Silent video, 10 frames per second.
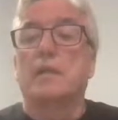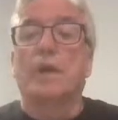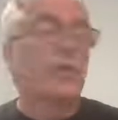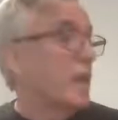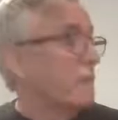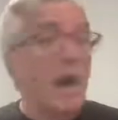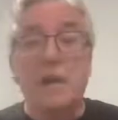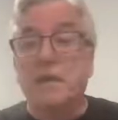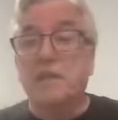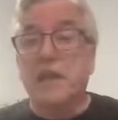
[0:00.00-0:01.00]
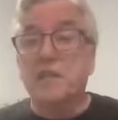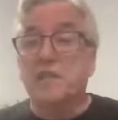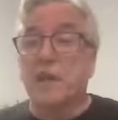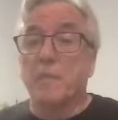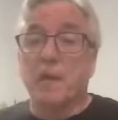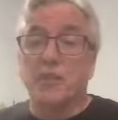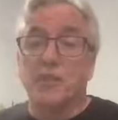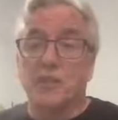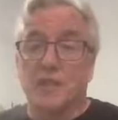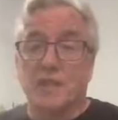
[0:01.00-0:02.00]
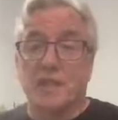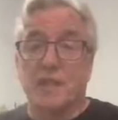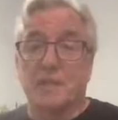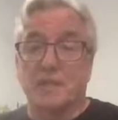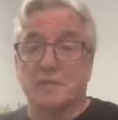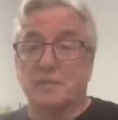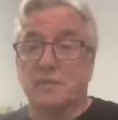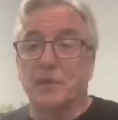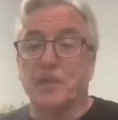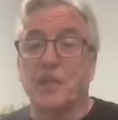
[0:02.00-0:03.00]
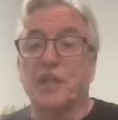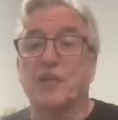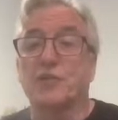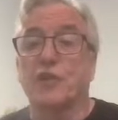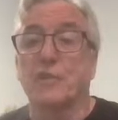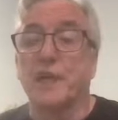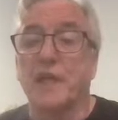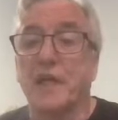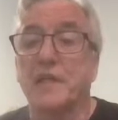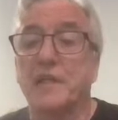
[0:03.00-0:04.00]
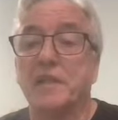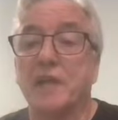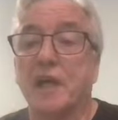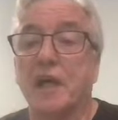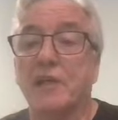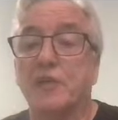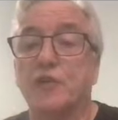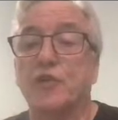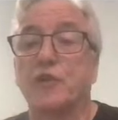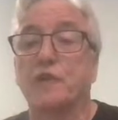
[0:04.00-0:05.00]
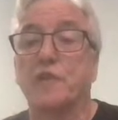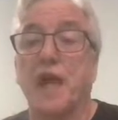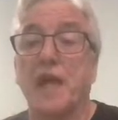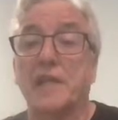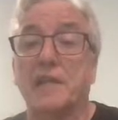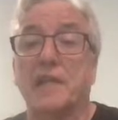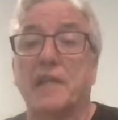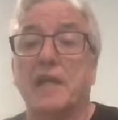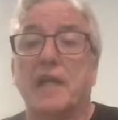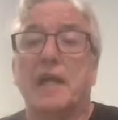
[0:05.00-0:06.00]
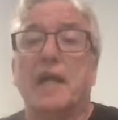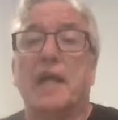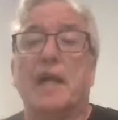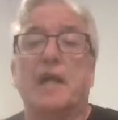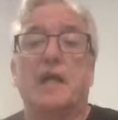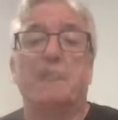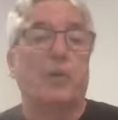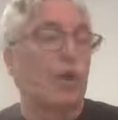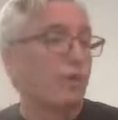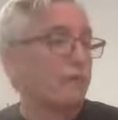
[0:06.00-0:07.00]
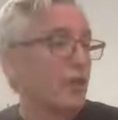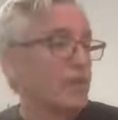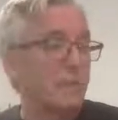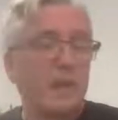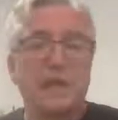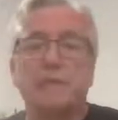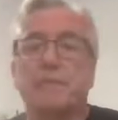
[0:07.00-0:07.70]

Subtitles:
Okay, Mark, thanks very much. Appreciate you dropping in. You too, Fred, Paul Vosman,